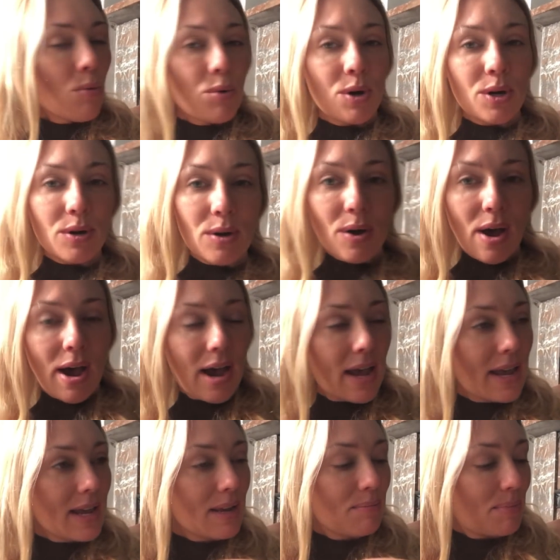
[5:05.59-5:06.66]
Well, I
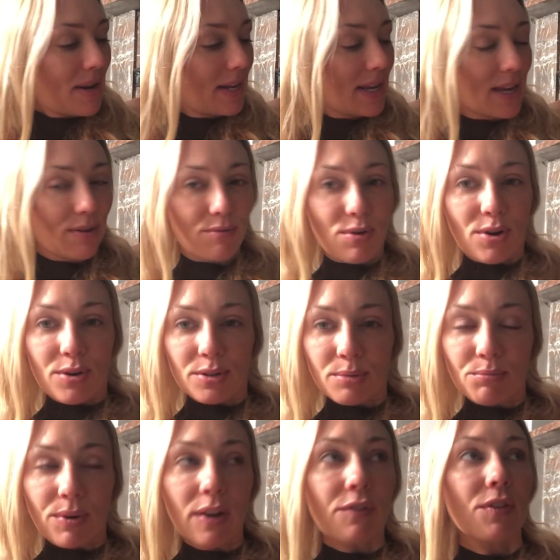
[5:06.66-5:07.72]
had better get Rocco
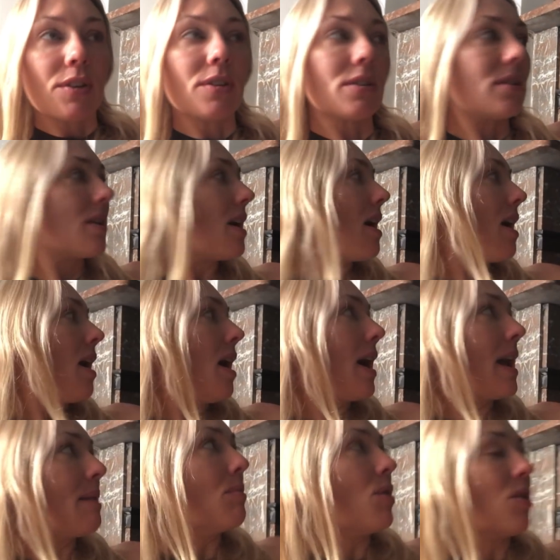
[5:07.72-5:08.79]
some breakfast. I
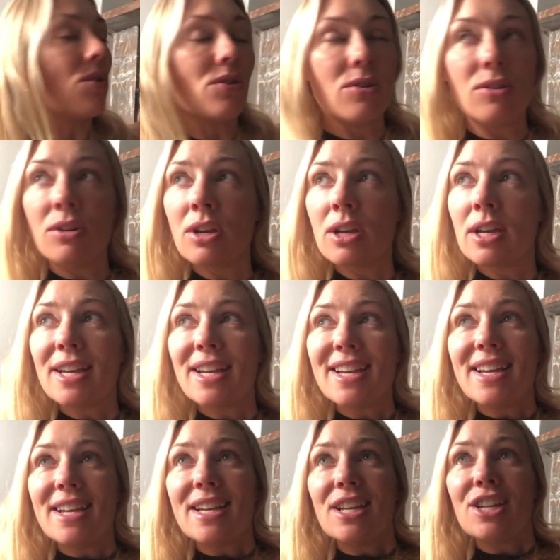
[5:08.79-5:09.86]
am on
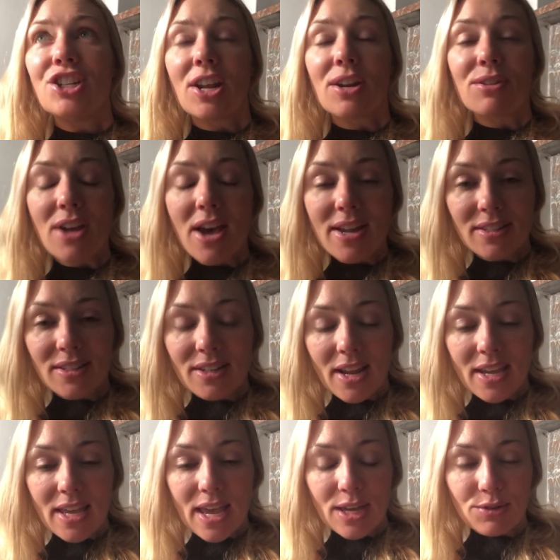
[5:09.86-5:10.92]
Channel 9's
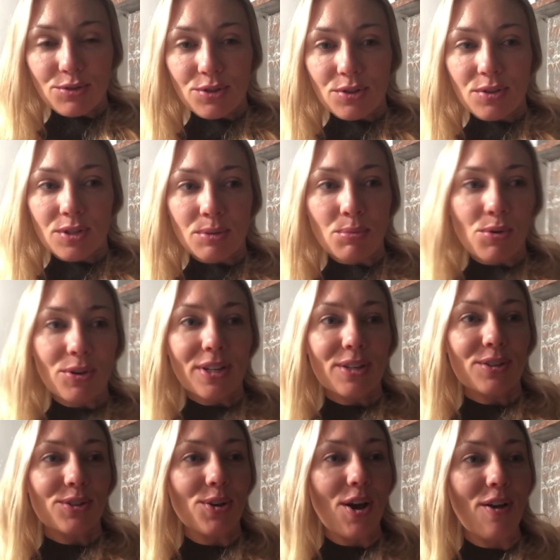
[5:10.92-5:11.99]
Today Extra this morning,
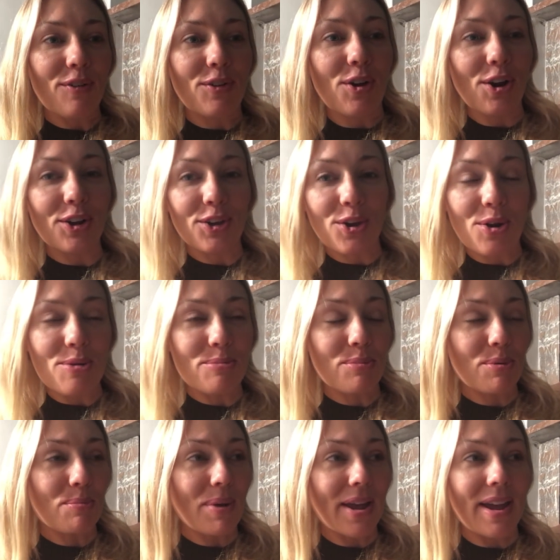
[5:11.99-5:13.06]
so I've got to go and
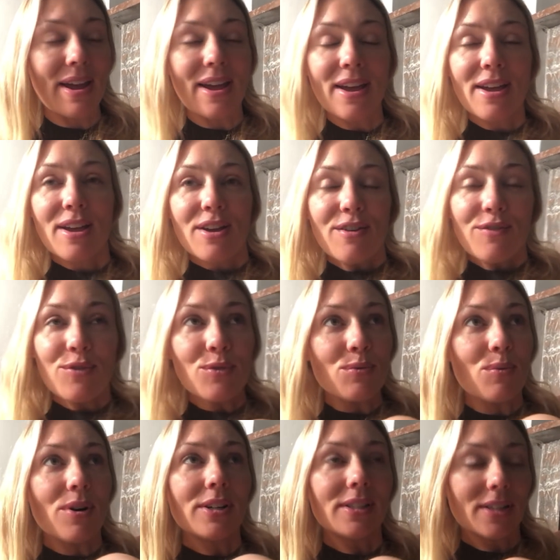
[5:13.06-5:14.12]
prepare for
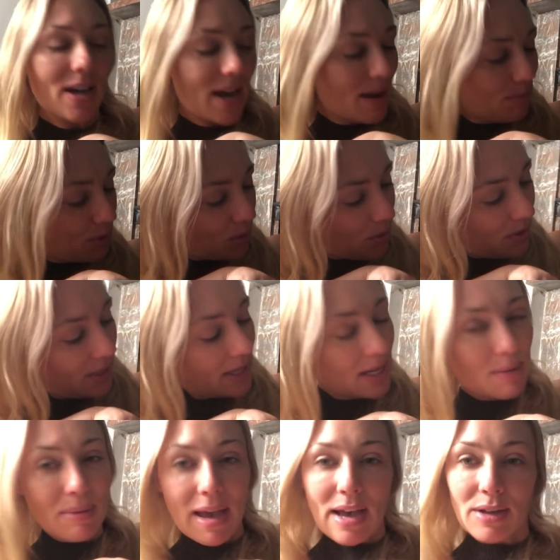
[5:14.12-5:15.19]
what I am talking
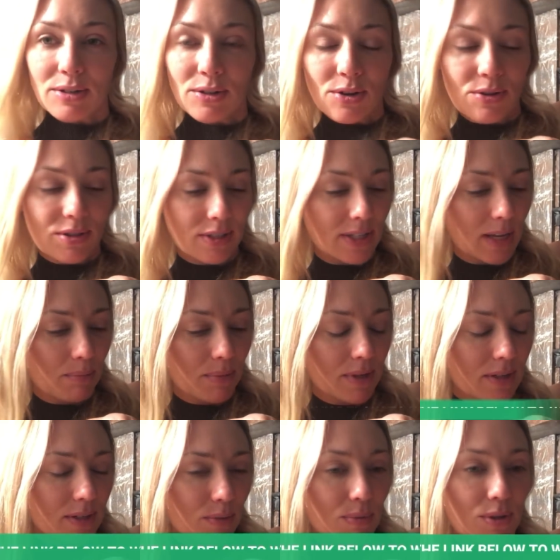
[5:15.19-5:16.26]
about on the
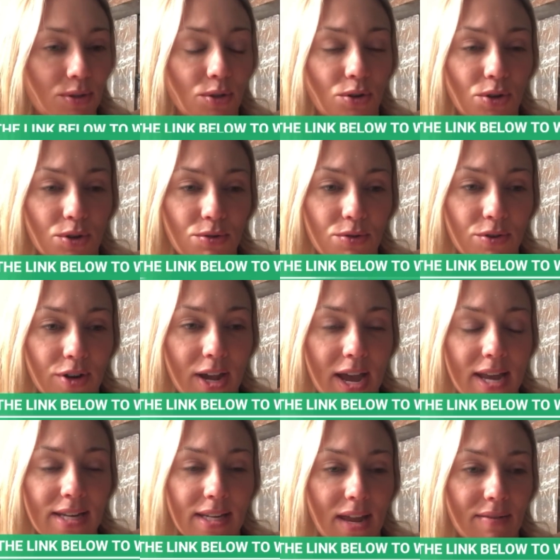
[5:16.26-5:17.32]
segment with Sonia Kruger
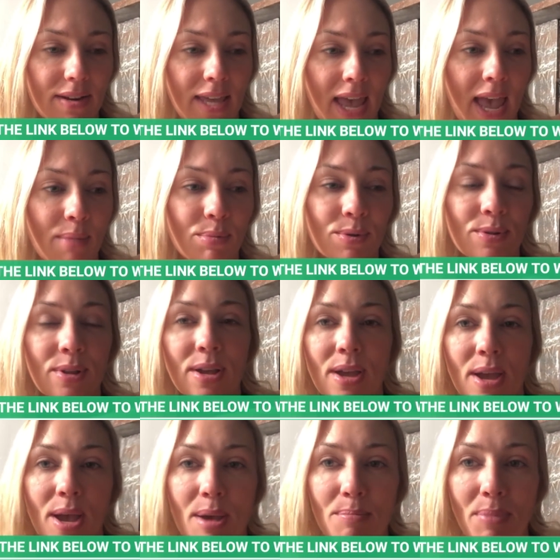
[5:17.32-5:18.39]
and David Campbell.
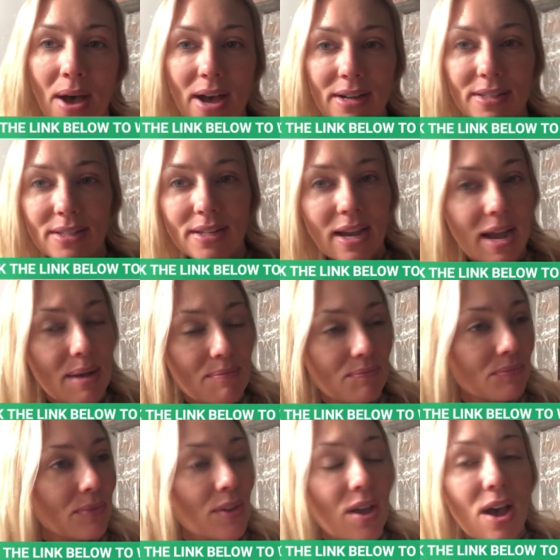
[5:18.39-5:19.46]
But
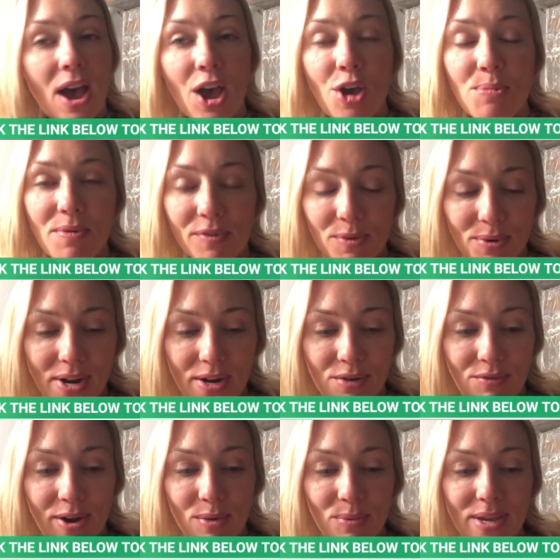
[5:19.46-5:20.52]
um, I hope everyone had a
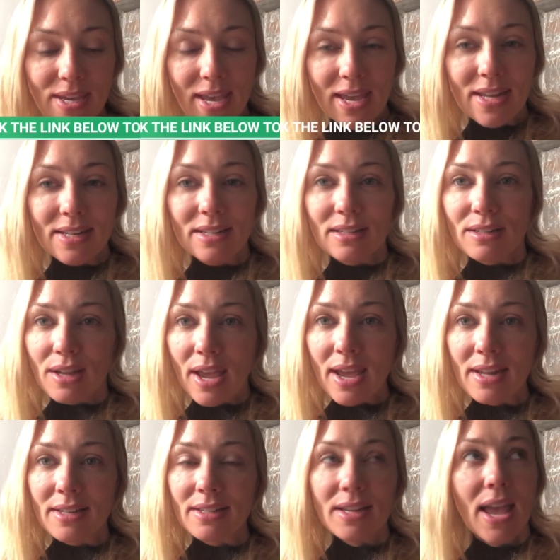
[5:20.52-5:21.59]
great weekend
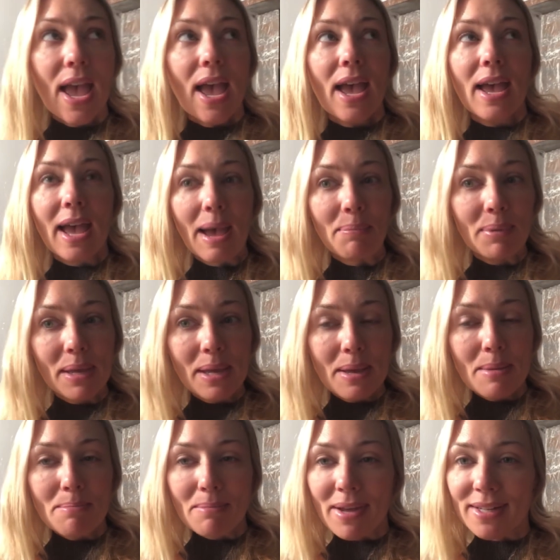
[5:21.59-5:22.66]
and happy
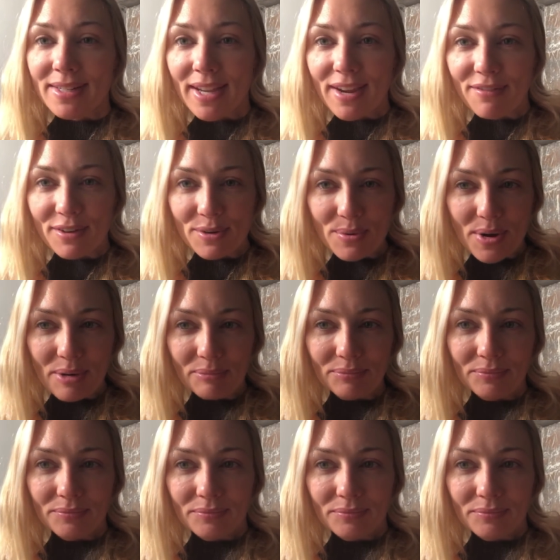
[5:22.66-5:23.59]
Monday, everyone.